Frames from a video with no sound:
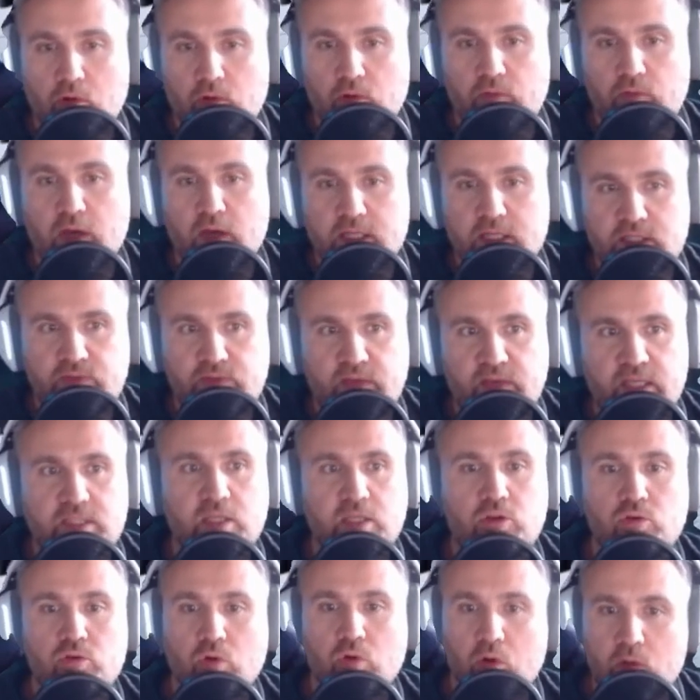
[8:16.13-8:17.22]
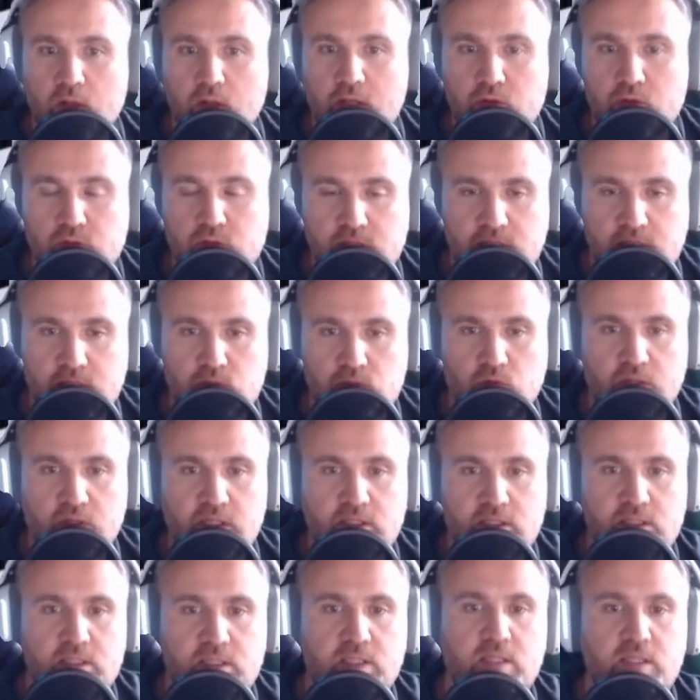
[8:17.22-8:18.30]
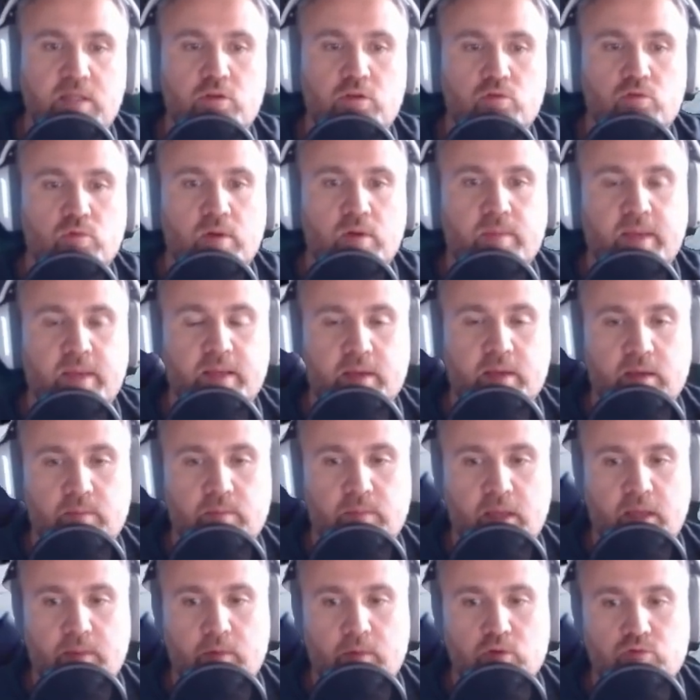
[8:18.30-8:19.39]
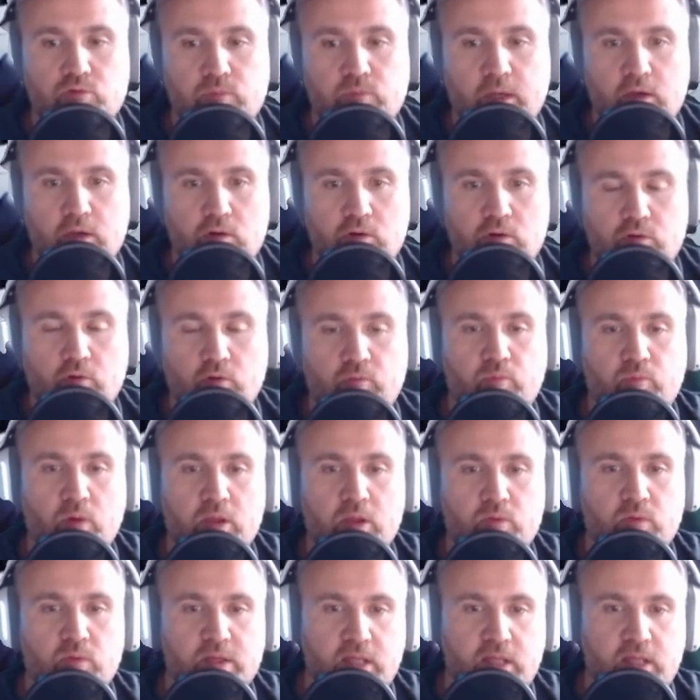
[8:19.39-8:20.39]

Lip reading: over SVS, and you only use it when it's needed, you will be able to make a lot of points.